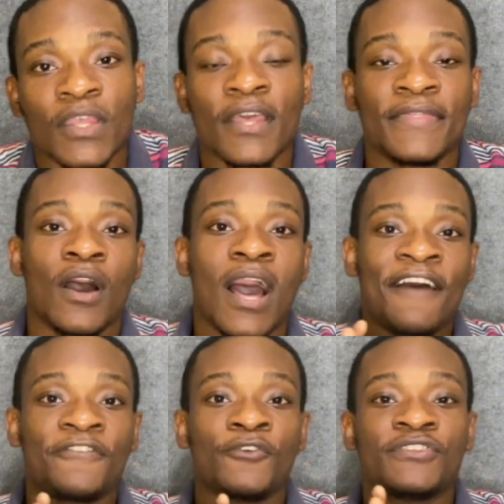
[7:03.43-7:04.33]
Now,
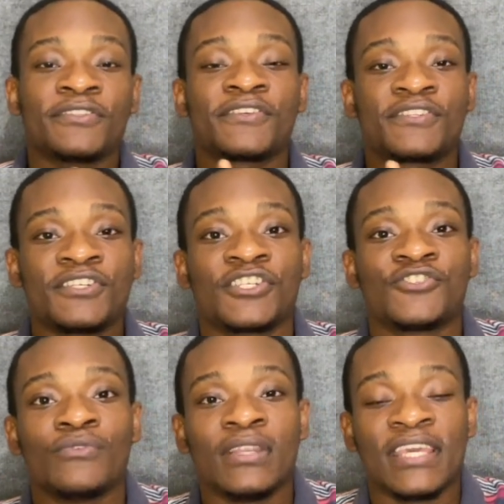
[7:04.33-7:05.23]
after you take the decision
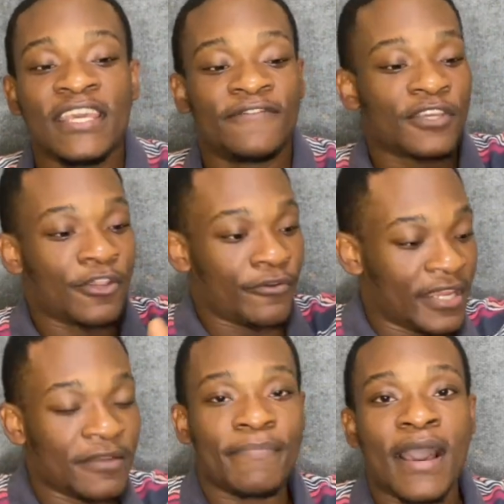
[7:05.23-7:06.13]
to leave the
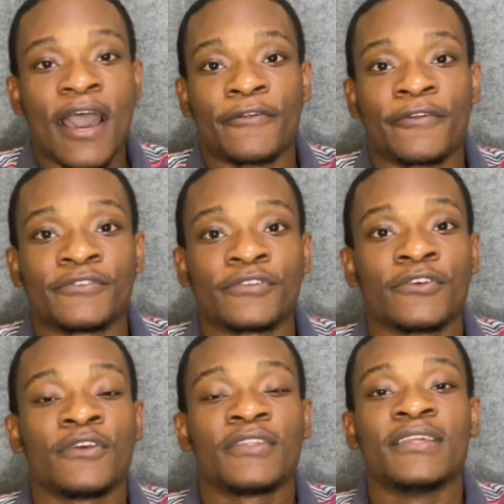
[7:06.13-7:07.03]
current patterns,
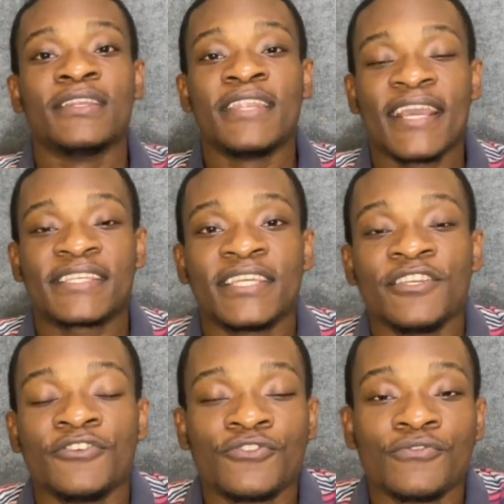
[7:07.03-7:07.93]
the next thing
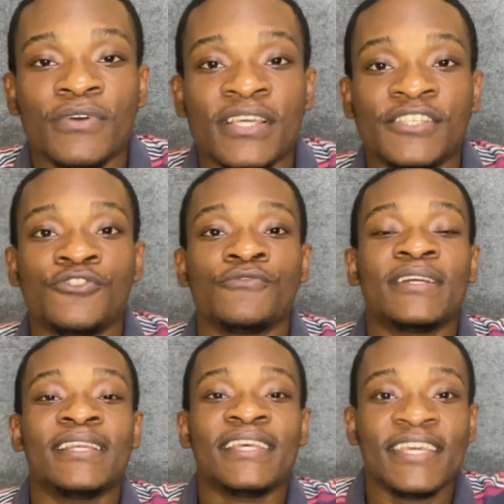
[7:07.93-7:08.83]
you do is you
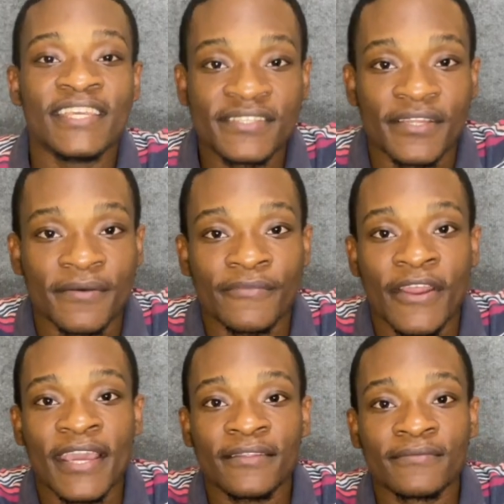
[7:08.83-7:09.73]
release them,
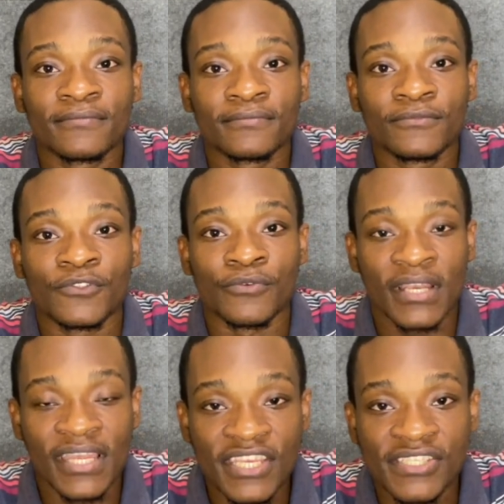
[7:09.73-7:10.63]
right? You
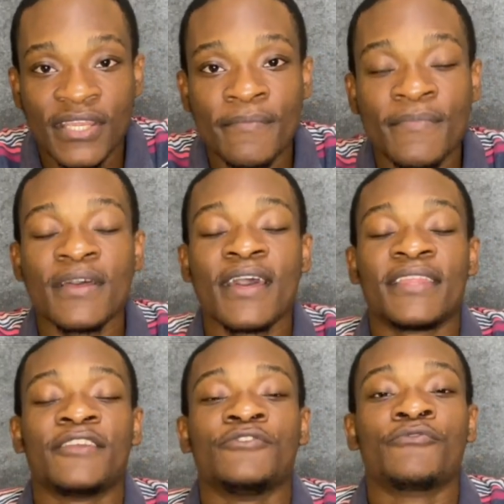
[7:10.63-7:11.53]
release them,
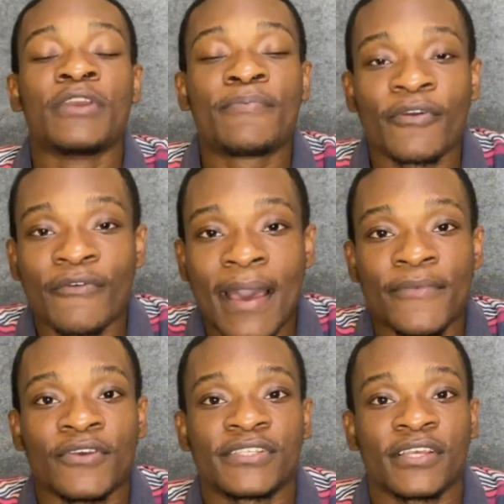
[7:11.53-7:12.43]
then you reprogram
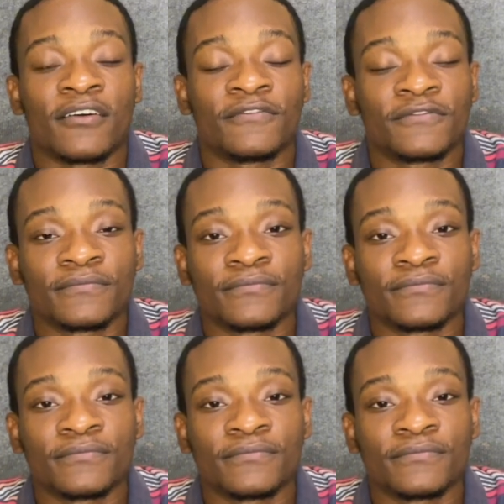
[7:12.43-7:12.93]
yourself.